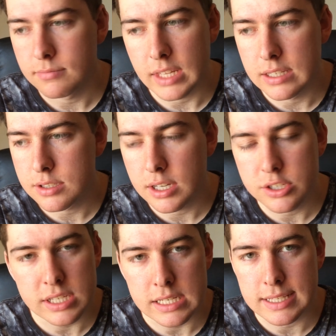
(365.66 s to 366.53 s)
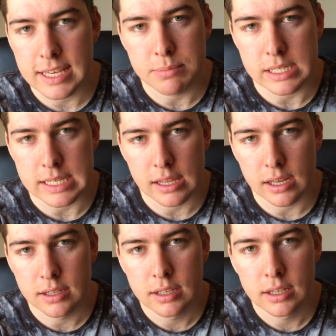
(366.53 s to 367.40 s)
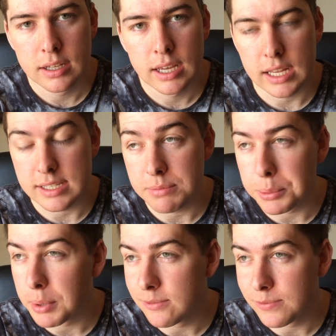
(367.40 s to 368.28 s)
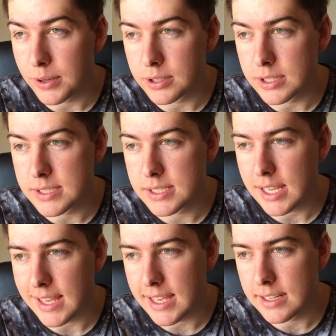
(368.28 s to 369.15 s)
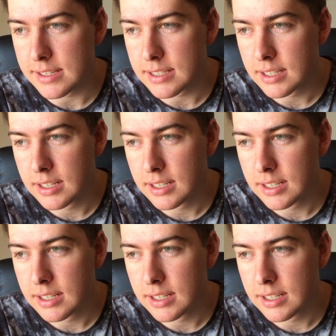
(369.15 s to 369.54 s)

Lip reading: So I just had to keep it together. Had to keep my mind focused, and